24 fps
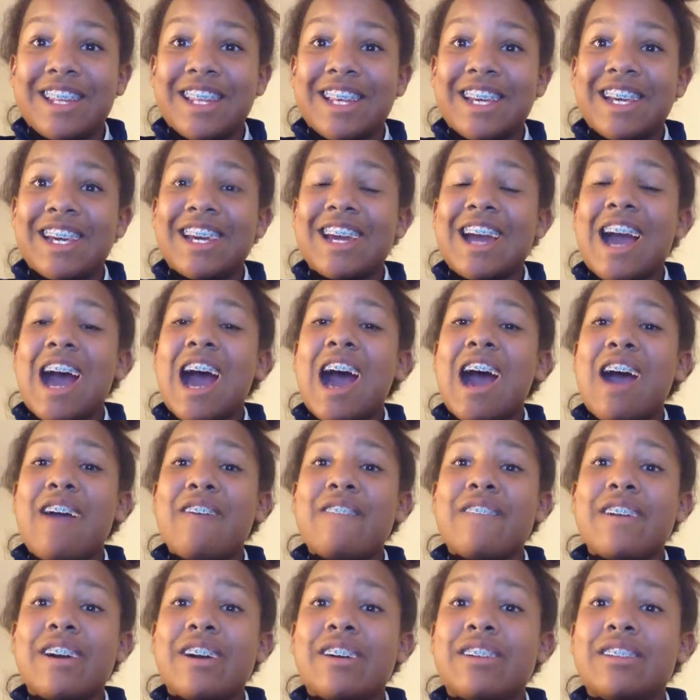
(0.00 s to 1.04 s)
Like, I
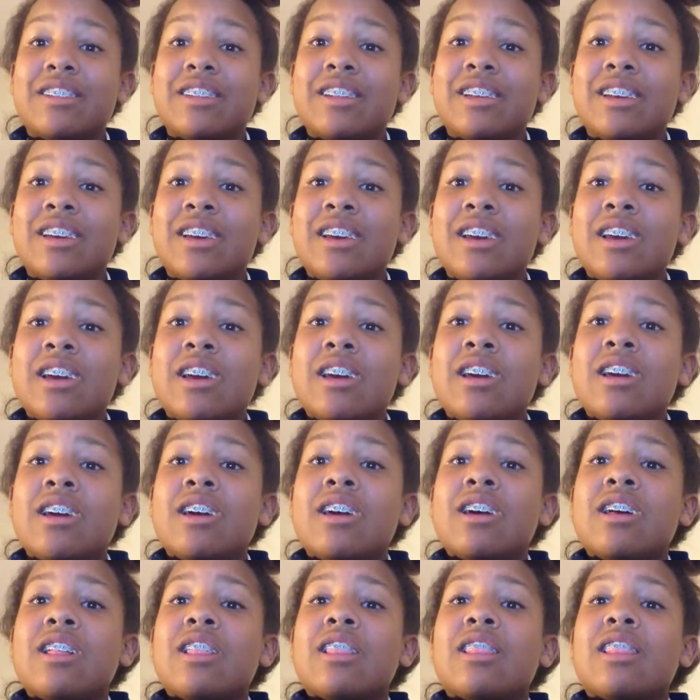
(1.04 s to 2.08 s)
felt
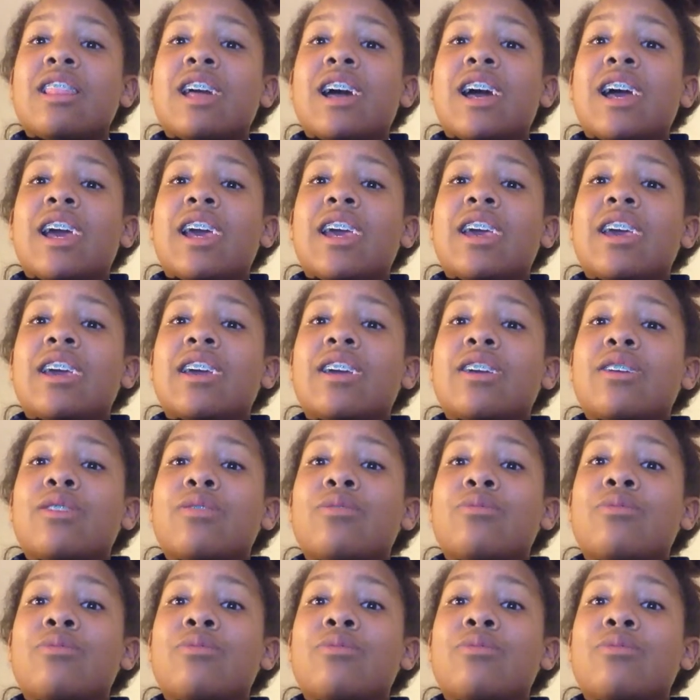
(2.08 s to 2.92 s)
like,